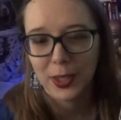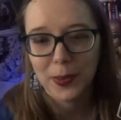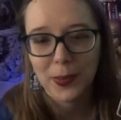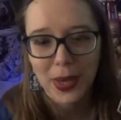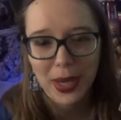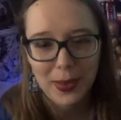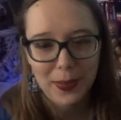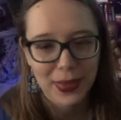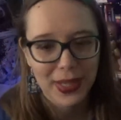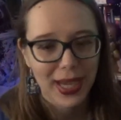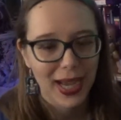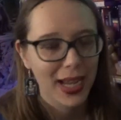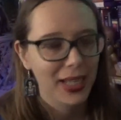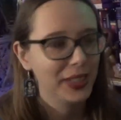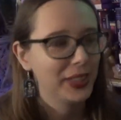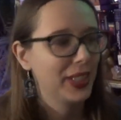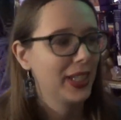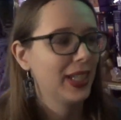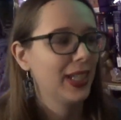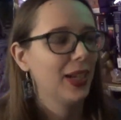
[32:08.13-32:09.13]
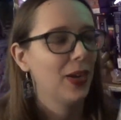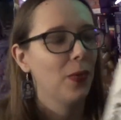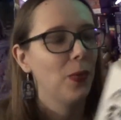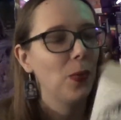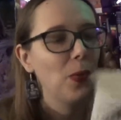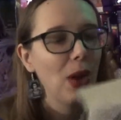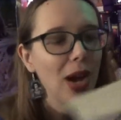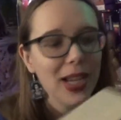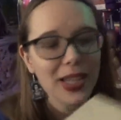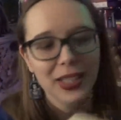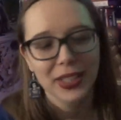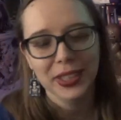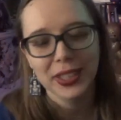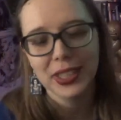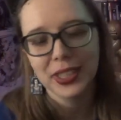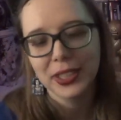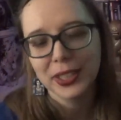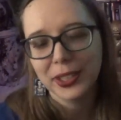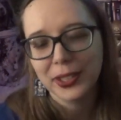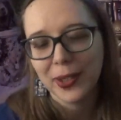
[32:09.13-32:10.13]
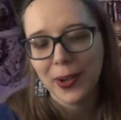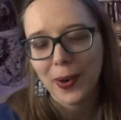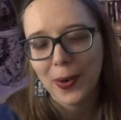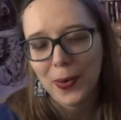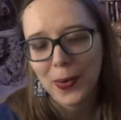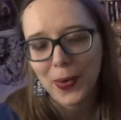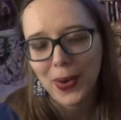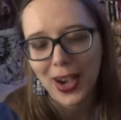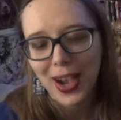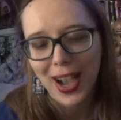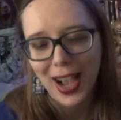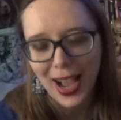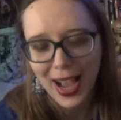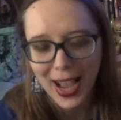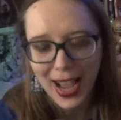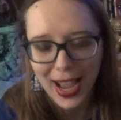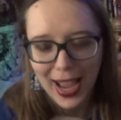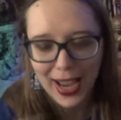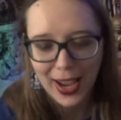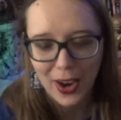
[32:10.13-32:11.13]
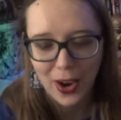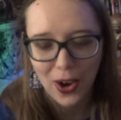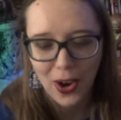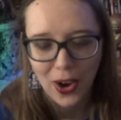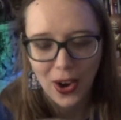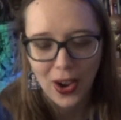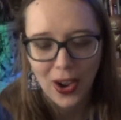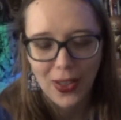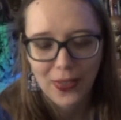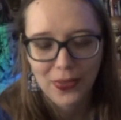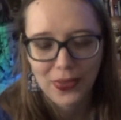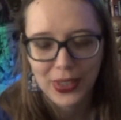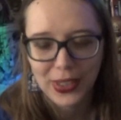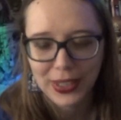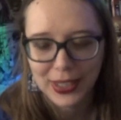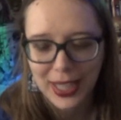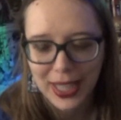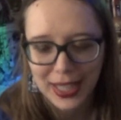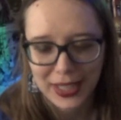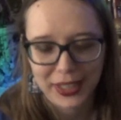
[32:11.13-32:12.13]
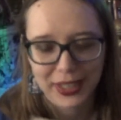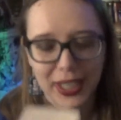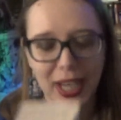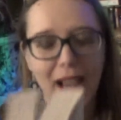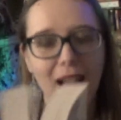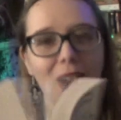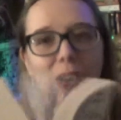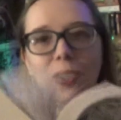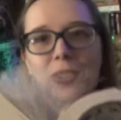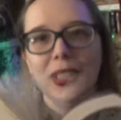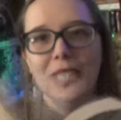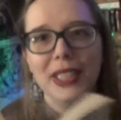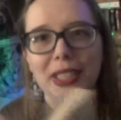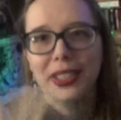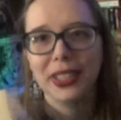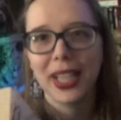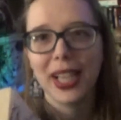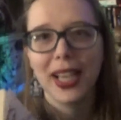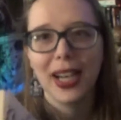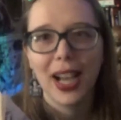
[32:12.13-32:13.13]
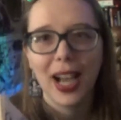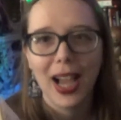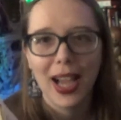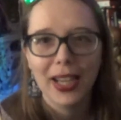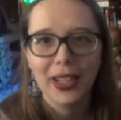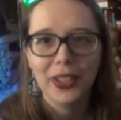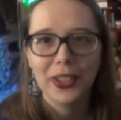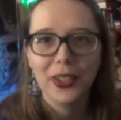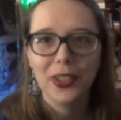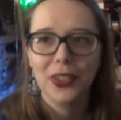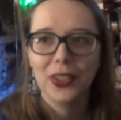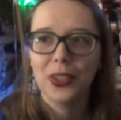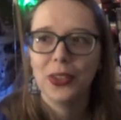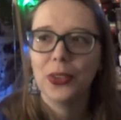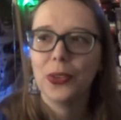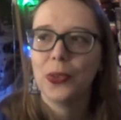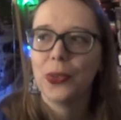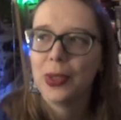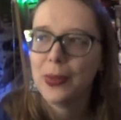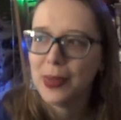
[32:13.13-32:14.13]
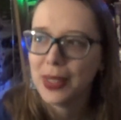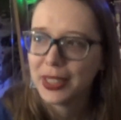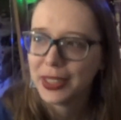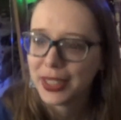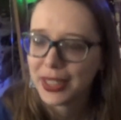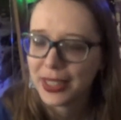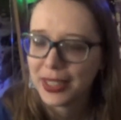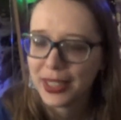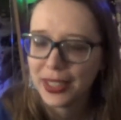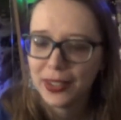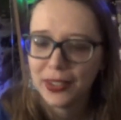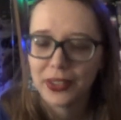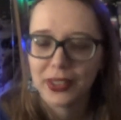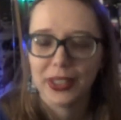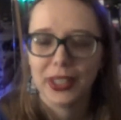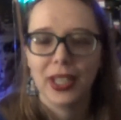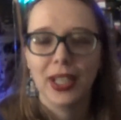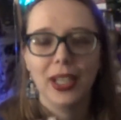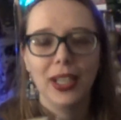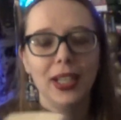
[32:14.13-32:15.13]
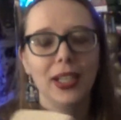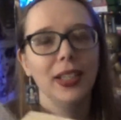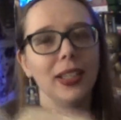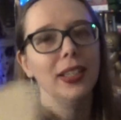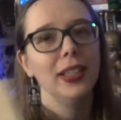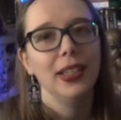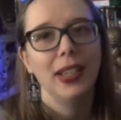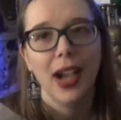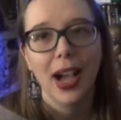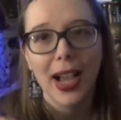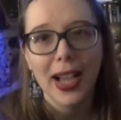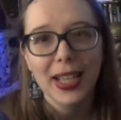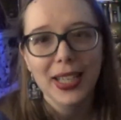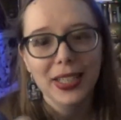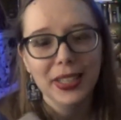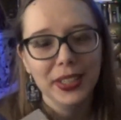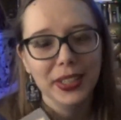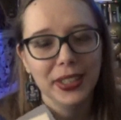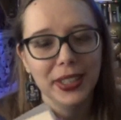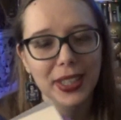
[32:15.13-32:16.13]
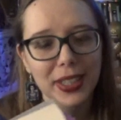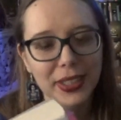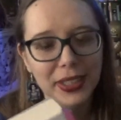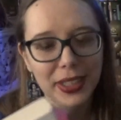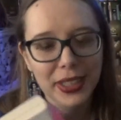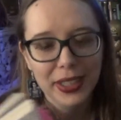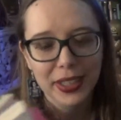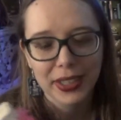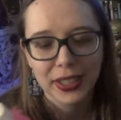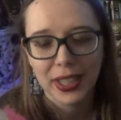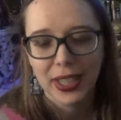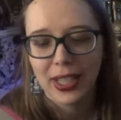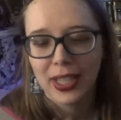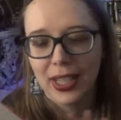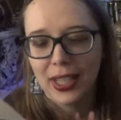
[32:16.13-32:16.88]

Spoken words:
You might be asking, why is this so high on the list? How did this get higher than Three Musketeers? Guys, this